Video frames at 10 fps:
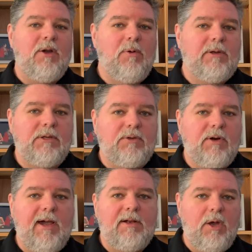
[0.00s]
going to
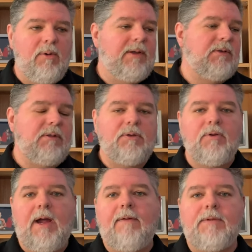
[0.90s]
try to go into the
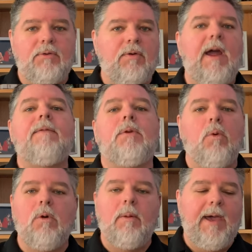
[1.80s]
draft and draft a
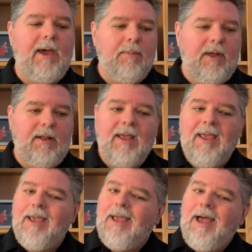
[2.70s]
quarterback, but
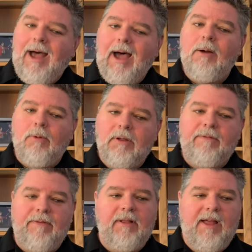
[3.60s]
I really
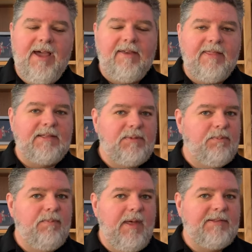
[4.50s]
feel like
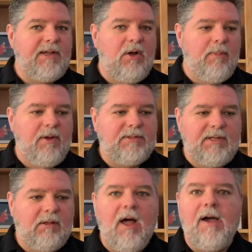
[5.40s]
that's almost
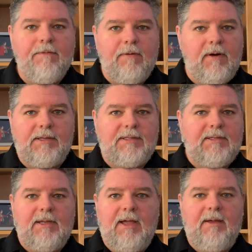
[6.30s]
a lock for
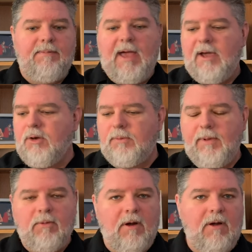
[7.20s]
us. I could
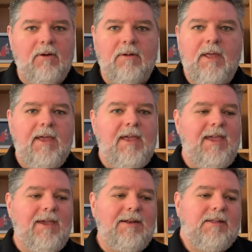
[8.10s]
be wrong,
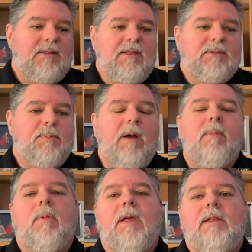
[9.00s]
and it's
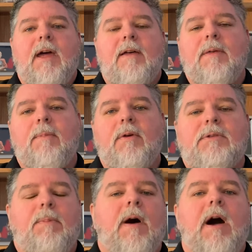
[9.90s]
probably not the
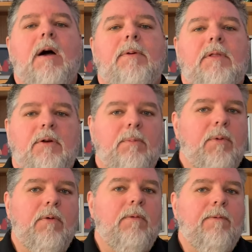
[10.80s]
most popular
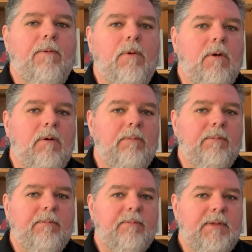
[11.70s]
move for
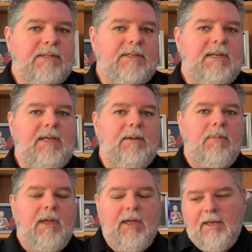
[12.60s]
this team.
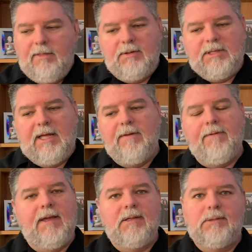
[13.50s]
There's a lot of
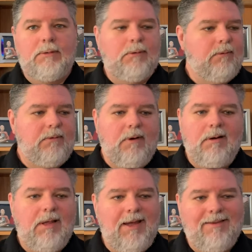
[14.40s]
fans who
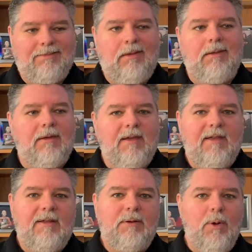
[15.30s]
are like, ugh,
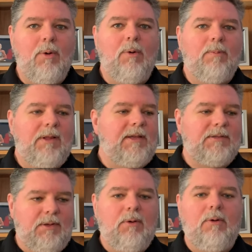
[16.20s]
no,
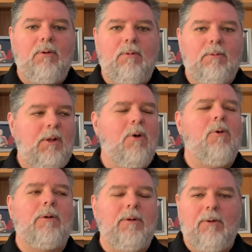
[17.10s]
please, no,
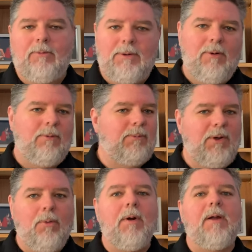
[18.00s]
Lord, no,
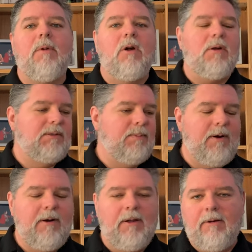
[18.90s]
don't bring Marcus
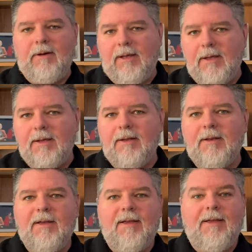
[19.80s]
Mariota
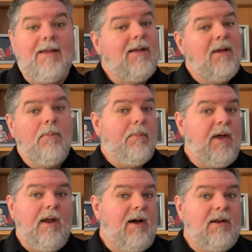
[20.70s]
in.
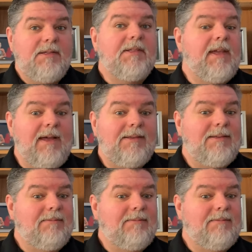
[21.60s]
But honestly, I